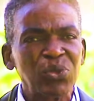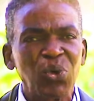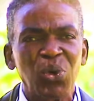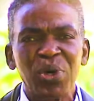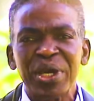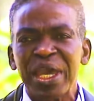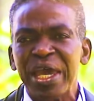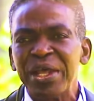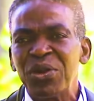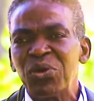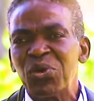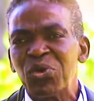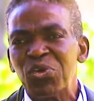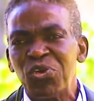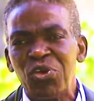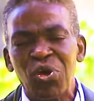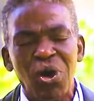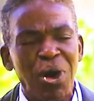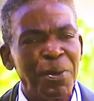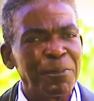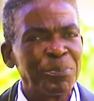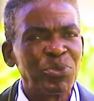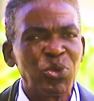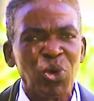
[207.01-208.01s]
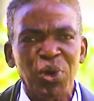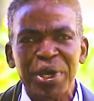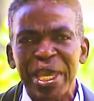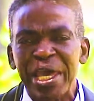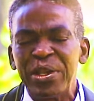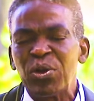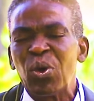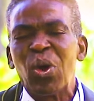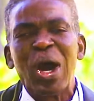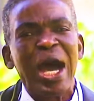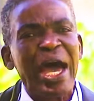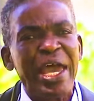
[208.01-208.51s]
don't get no rum, don't
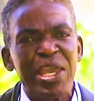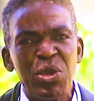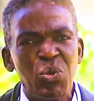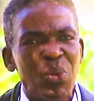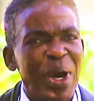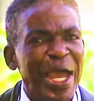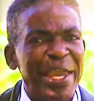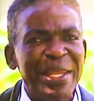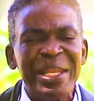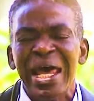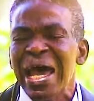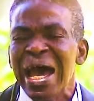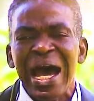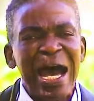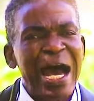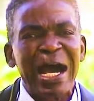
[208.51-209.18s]
get no high wine